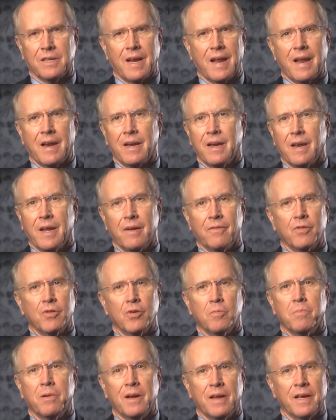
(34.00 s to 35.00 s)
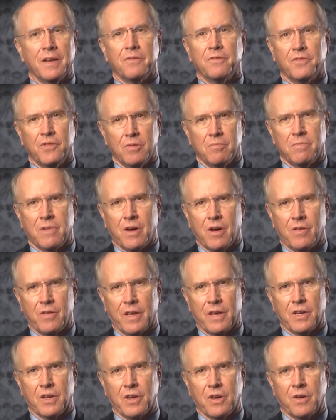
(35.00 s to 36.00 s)
and I never played football
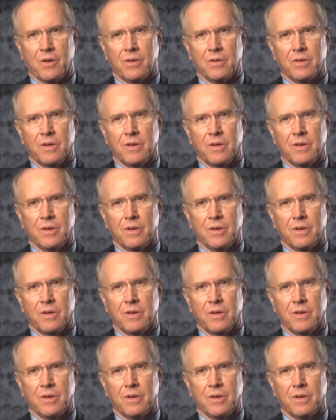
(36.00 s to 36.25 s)
that year.